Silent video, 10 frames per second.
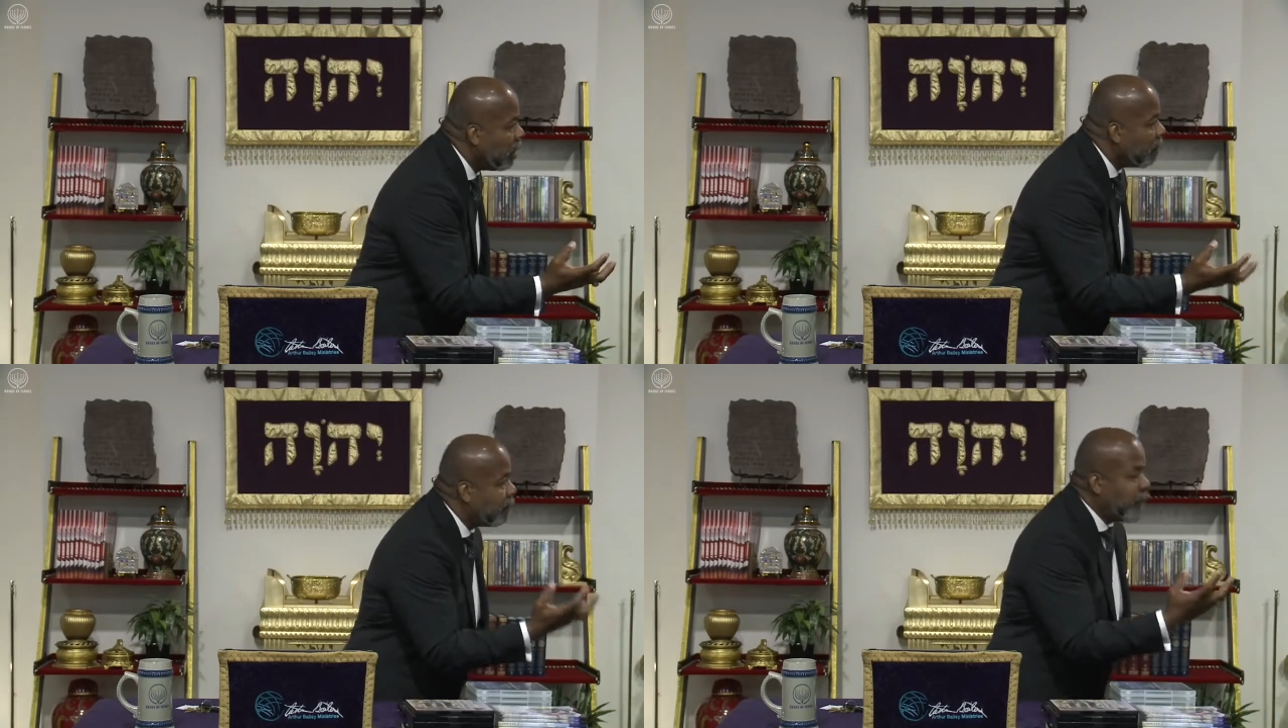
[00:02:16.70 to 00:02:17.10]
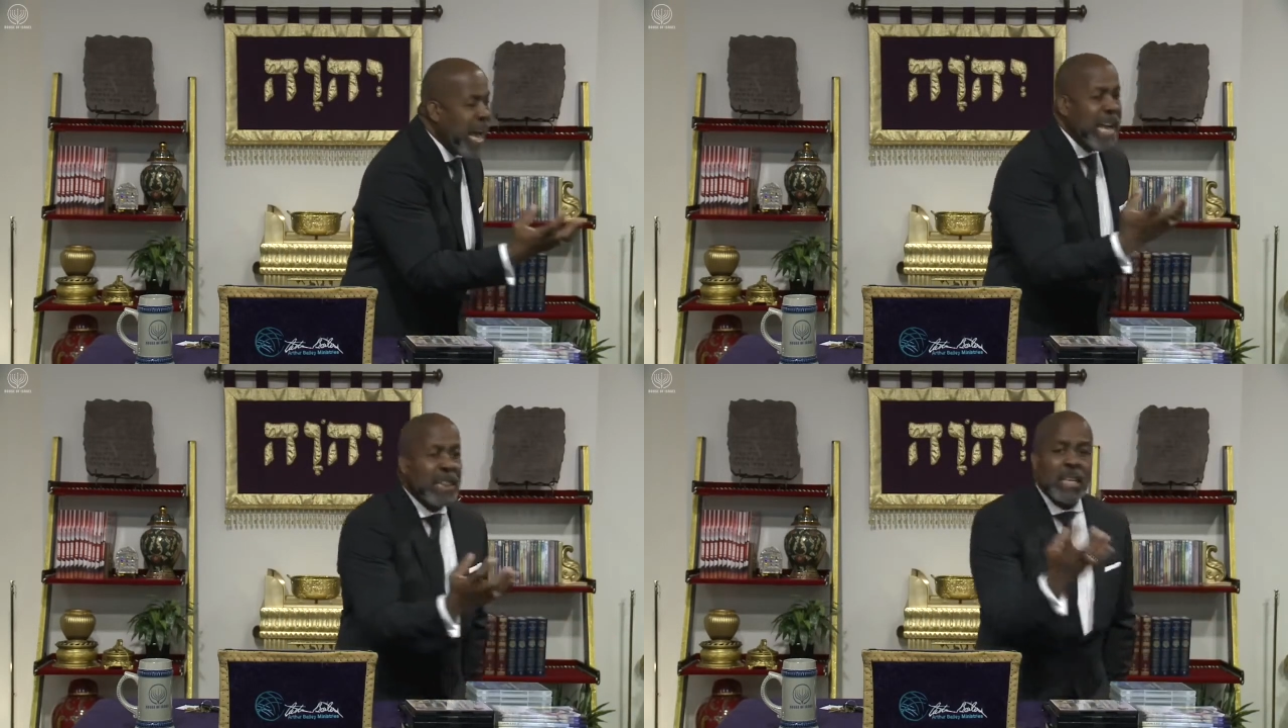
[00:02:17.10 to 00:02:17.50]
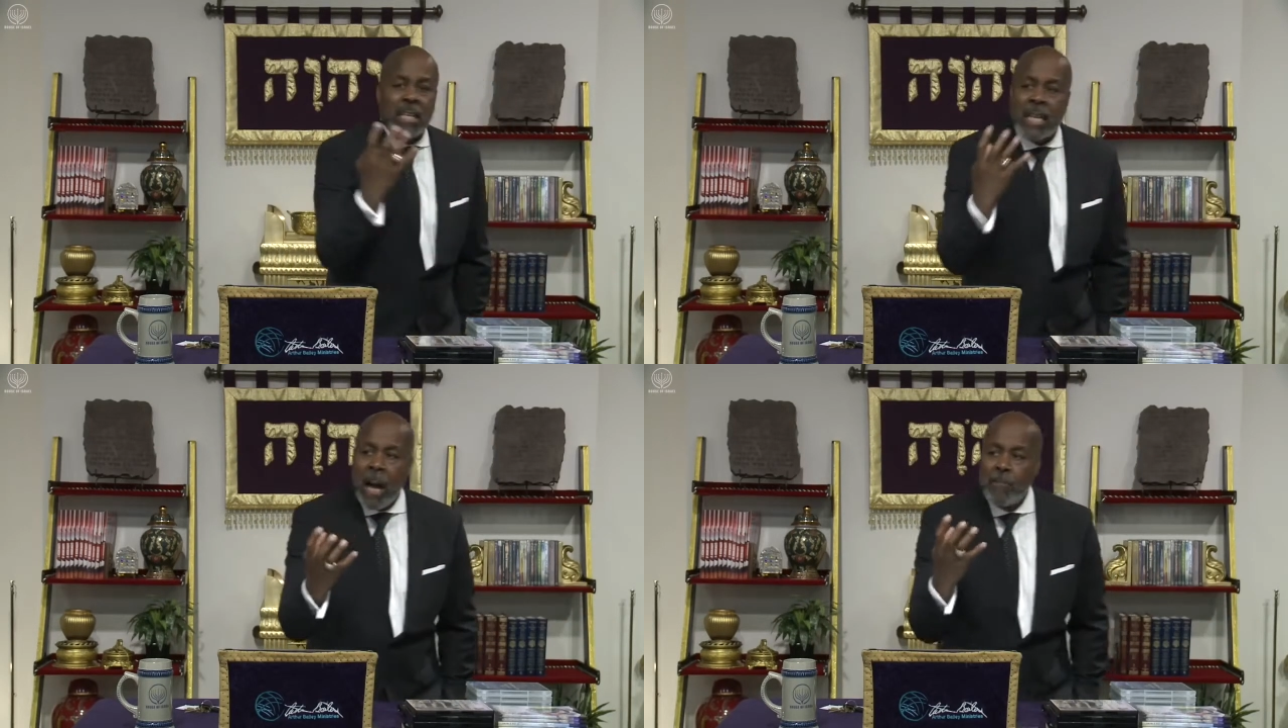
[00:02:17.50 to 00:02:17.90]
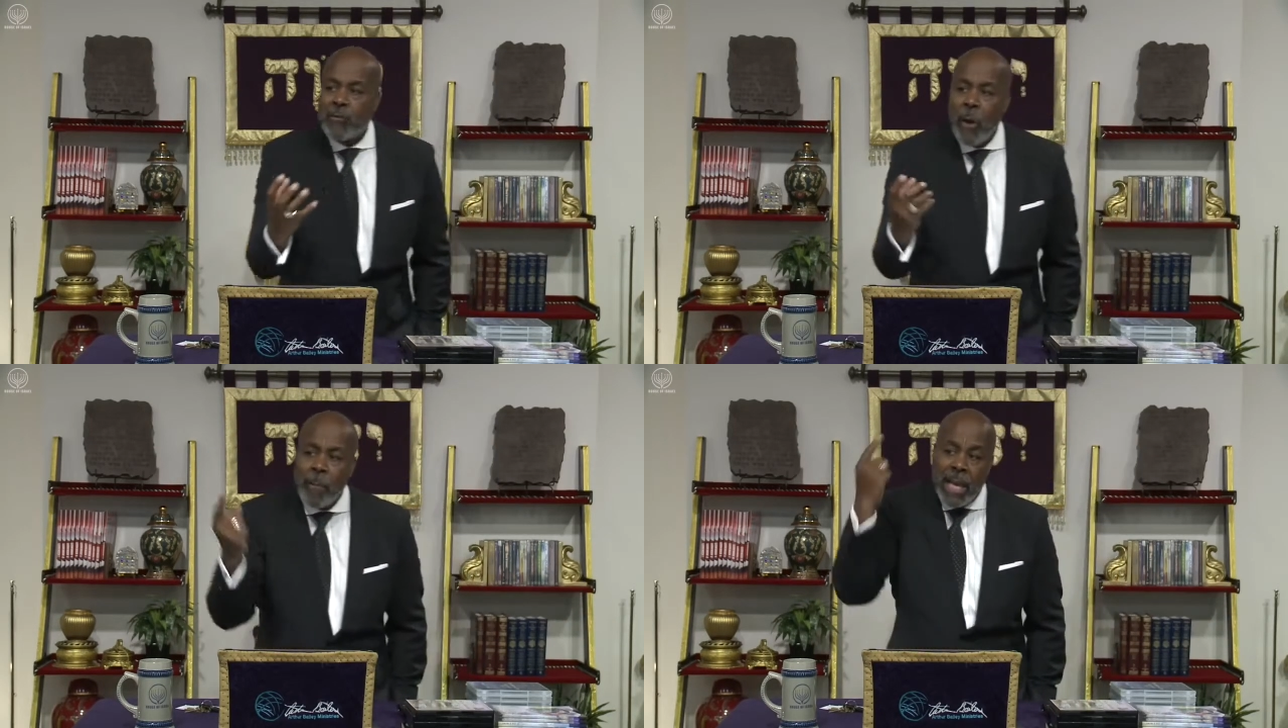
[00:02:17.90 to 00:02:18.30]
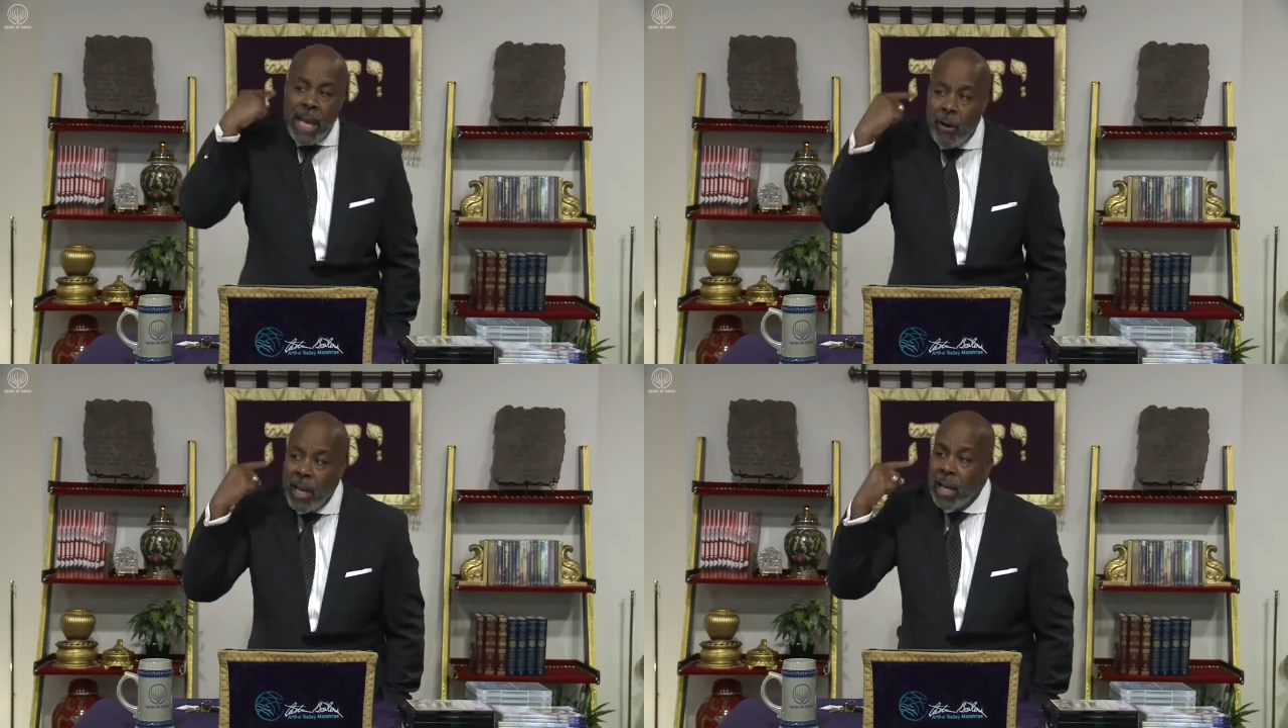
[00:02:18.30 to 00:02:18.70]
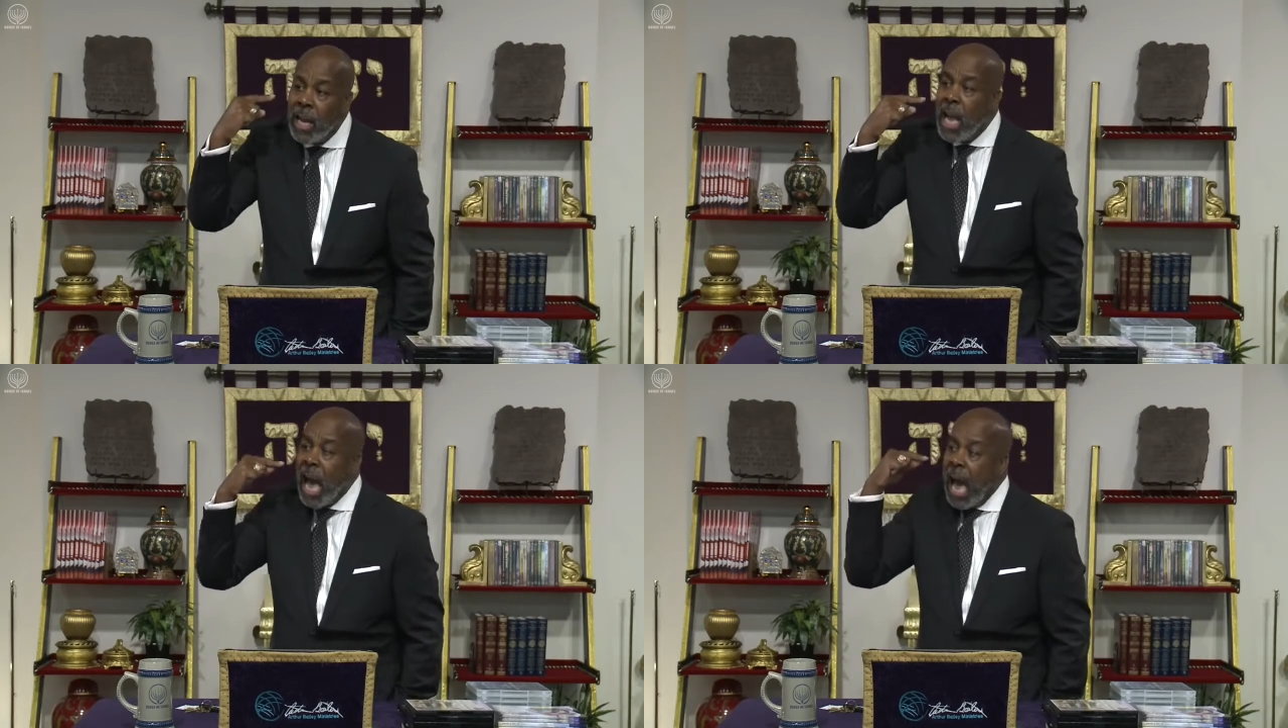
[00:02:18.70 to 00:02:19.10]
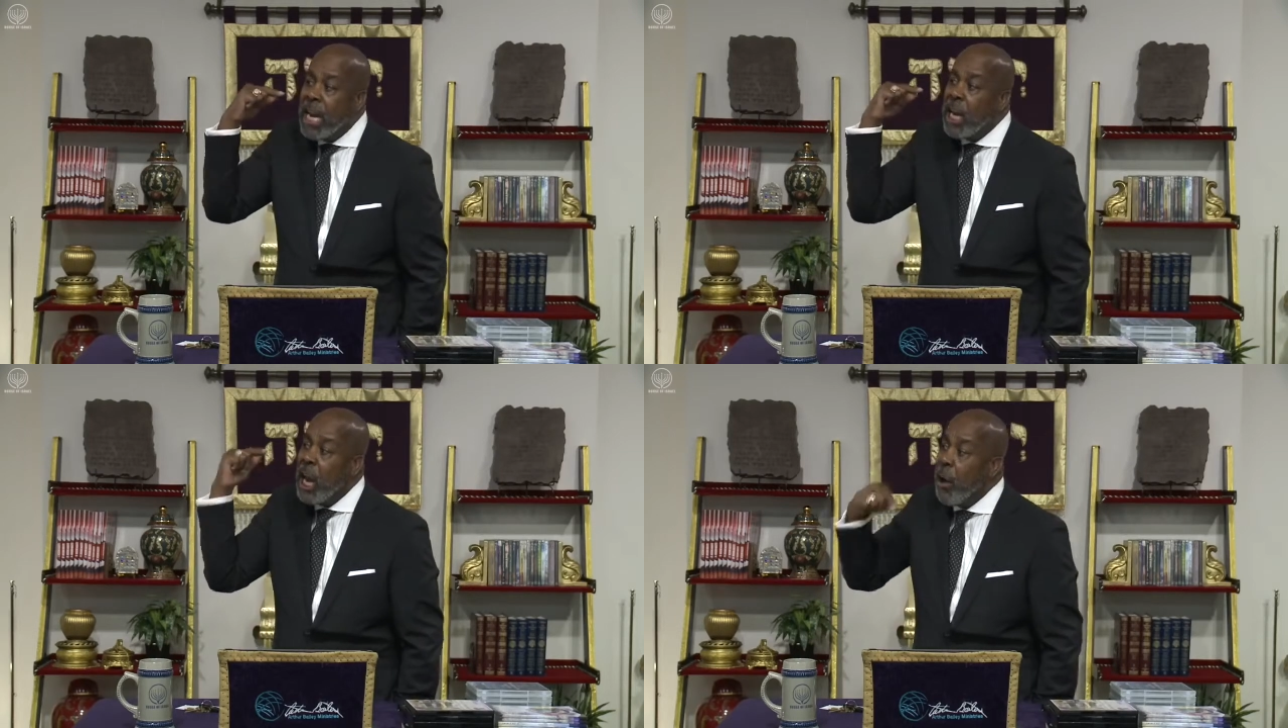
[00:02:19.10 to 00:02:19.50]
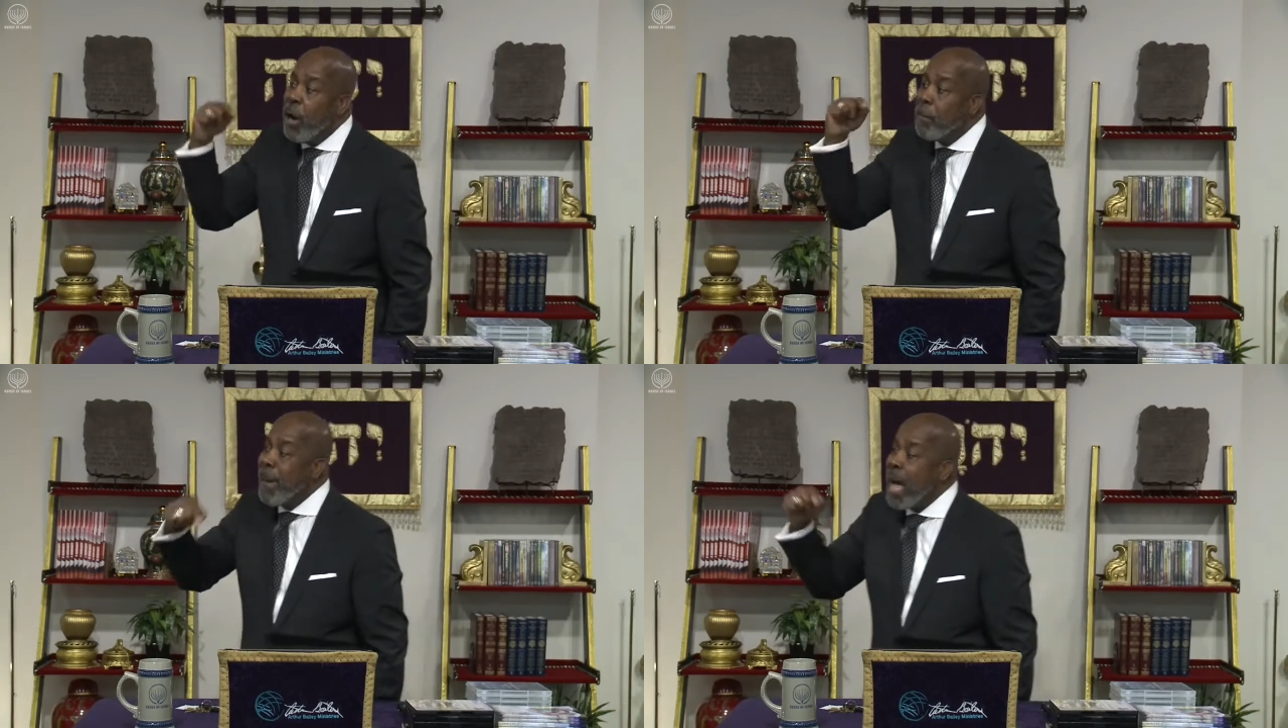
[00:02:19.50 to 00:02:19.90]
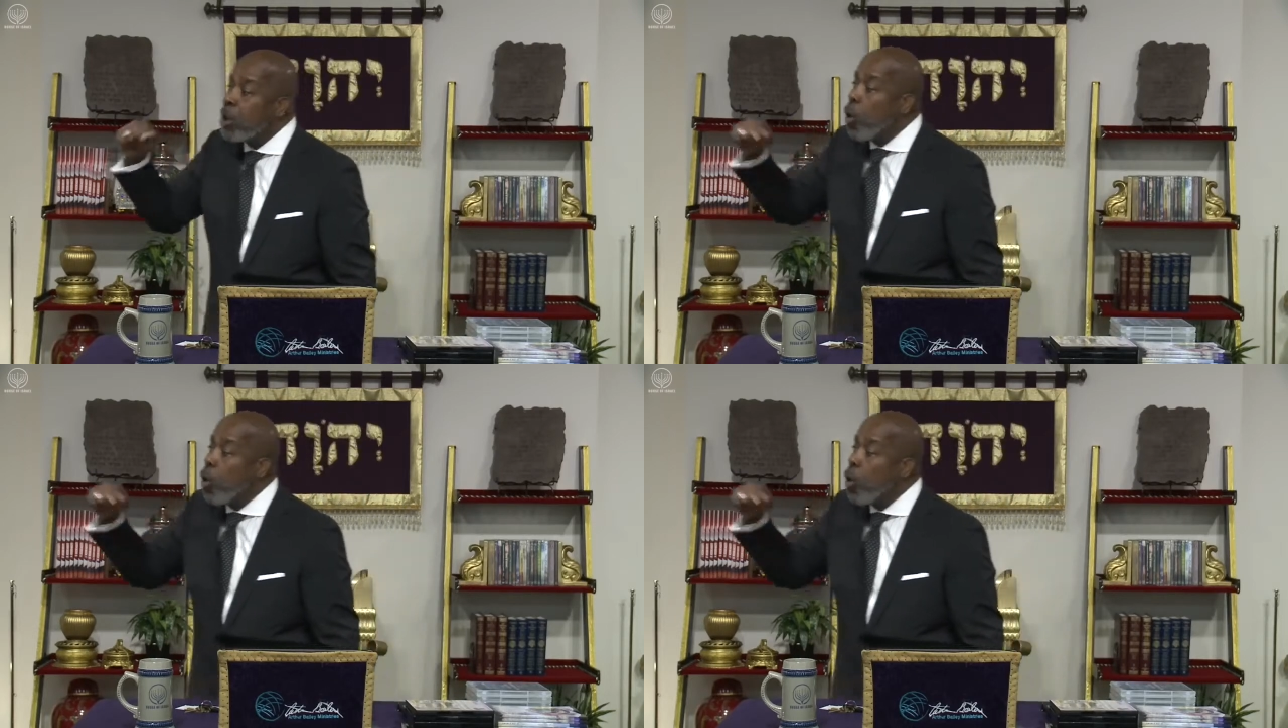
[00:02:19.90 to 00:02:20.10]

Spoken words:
Faith comes from hearing, and hearing by the